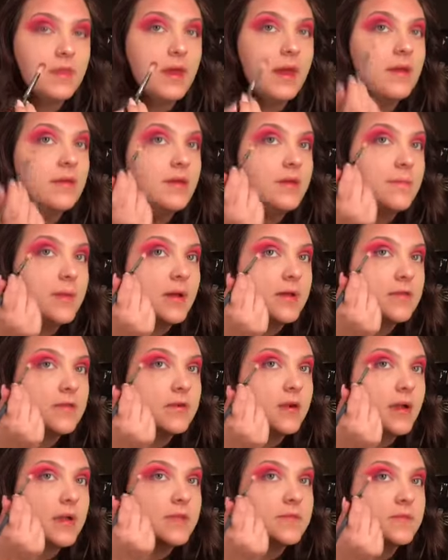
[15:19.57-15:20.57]
I don't know about
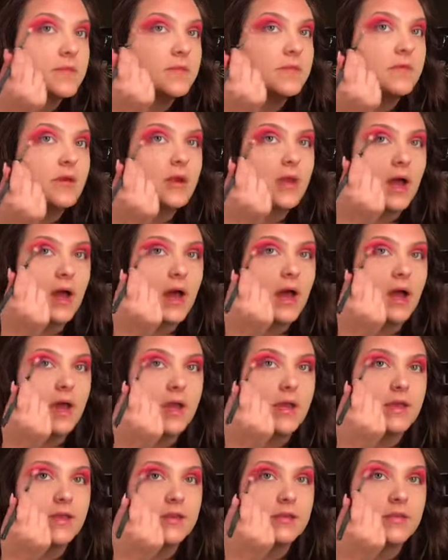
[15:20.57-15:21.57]
you guys, but one
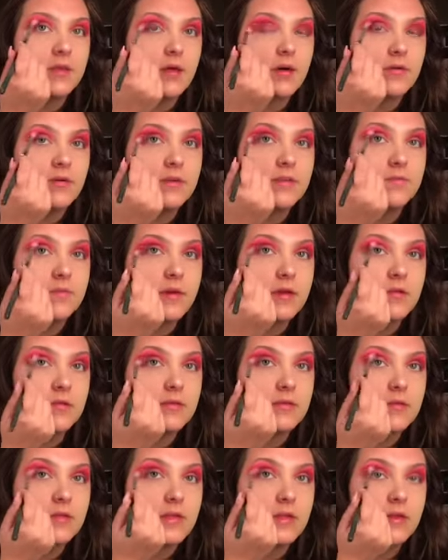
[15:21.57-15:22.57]
eye is always
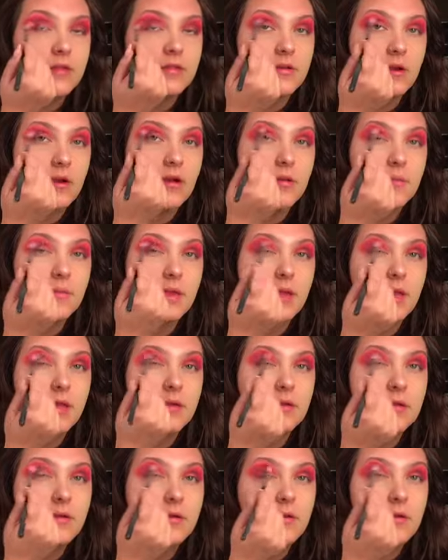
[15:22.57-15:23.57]
better than the other on
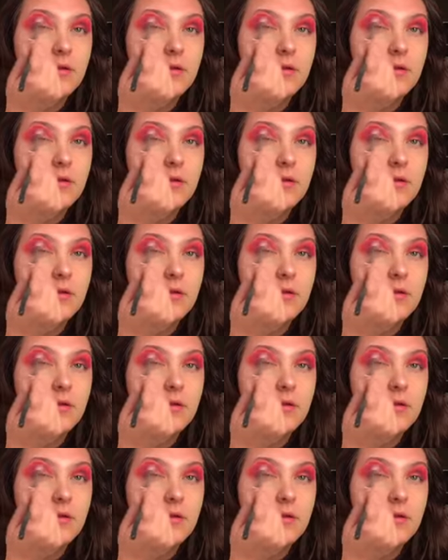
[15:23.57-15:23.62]
me.